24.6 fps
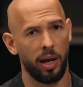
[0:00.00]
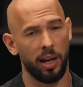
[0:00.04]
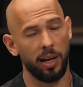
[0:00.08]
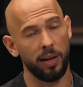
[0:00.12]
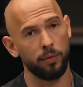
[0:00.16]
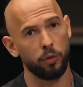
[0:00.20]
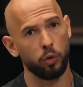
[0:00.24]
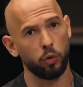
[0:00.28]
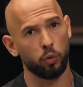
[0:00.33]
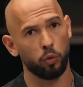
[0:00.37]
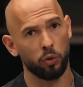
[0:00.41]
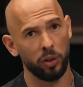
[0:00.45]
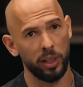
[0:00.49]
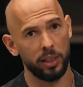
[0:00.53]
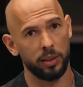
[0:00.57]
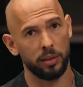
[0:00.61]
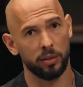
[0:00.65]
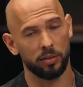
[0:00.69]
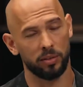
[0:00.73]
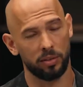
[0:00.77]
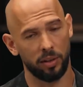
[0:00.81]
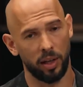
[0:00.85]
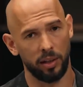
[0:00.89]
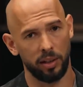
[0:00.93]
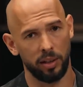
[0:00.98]
And if you read
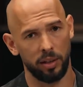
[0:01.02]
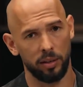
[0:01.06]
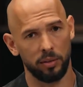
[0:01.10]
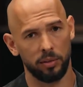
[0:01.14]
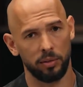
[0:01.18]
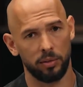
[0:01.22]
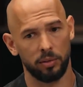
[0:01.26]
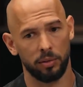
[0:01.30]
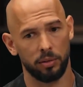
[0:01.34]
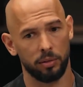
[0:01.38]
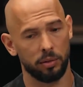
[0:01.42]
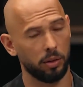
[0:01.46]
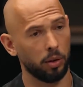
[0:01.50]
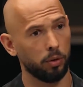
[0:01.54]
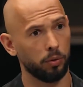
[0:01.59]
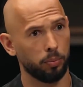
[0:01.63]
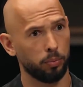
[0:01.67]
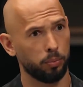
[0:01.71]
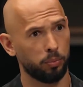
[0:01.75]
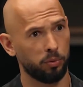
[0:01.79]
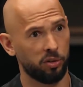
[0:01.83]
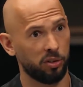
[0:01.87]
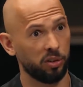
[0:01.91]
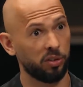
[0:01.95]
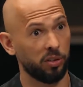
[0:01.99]
the studies, they're
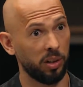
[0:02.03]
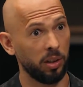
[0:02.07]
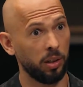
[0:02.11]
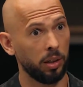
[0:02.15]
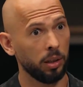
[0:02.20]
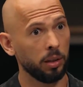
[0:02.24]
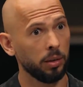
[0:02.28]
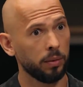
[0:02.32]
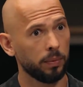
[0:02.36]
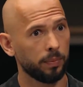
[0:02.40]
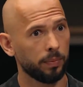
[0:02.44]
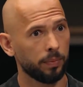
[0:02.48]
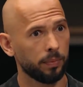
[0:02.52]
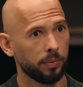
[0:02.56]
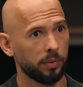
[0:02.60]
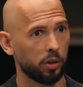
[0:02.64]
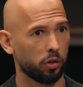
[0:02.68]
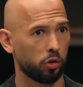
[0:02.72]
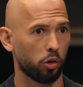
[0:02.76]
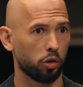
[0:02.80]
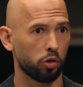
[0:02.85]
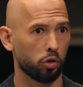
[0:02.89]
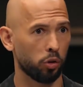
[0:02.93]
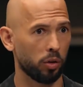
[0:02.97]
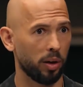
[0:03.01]
succeeding.
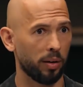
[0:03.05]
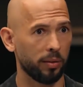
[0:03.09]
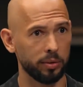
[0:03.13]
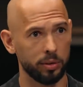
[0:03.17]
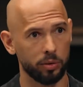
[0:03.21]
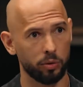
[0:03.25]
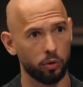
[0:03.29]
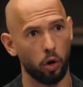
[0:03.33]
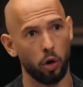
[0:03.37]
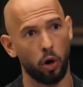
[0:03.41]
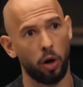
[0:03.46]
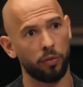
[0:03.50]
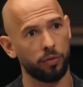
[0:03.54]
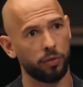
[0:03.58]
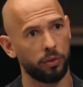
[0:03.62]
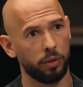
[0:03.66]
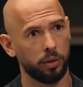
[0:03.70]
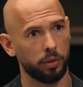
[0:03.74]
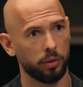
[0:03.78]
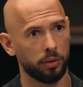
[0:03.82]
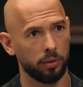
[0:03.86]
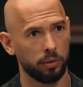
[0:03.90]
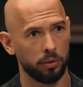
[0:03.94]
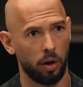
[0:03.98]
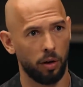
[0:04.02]
Testosterone levels have gone off
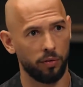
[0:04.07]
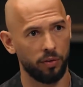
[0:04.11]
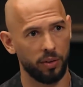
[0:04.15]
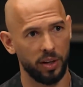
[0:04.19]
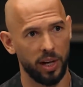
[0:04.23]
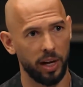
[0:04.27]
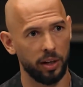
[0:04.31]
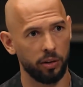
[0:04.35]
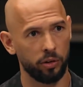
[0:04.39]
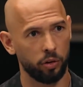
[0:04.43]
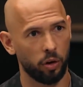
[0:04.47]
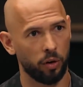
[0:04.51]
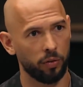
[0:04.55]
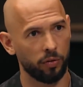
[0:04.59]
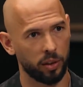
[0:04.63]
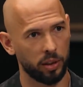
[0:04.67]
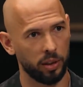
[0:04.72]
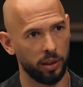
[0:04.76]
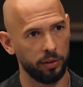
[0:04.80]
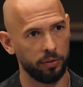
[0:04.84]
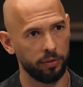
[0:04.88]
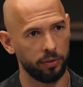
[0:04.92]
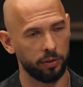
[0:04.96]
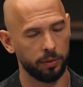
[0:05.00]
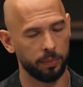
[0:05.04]
the edge, off the
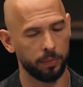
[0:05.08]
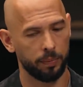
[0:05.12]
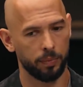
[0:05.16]
cliff.